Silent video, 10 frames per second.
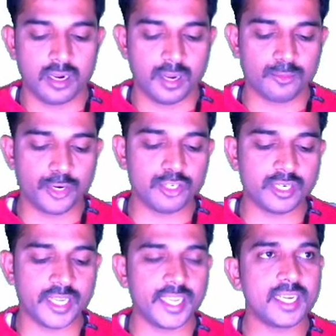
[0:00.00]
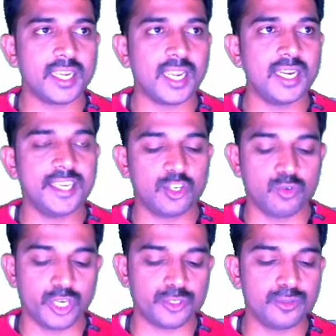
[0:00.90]
I'm going to take L
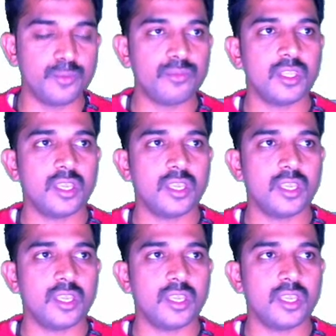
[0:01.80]
equal to